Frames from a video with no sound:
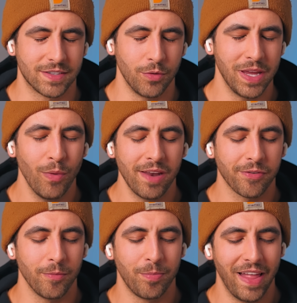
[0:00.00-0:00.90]
so he went
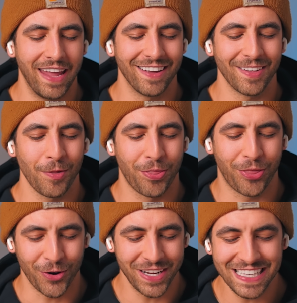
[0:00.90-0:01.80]
from playing
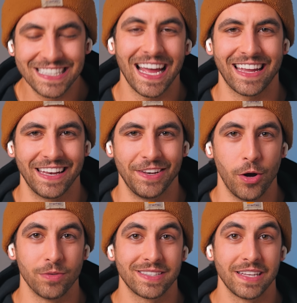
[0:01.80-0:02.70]
30-second
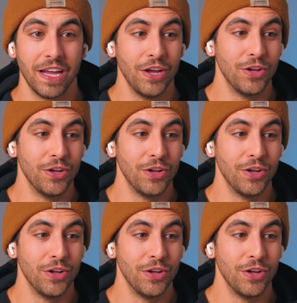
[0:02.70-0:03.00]
notes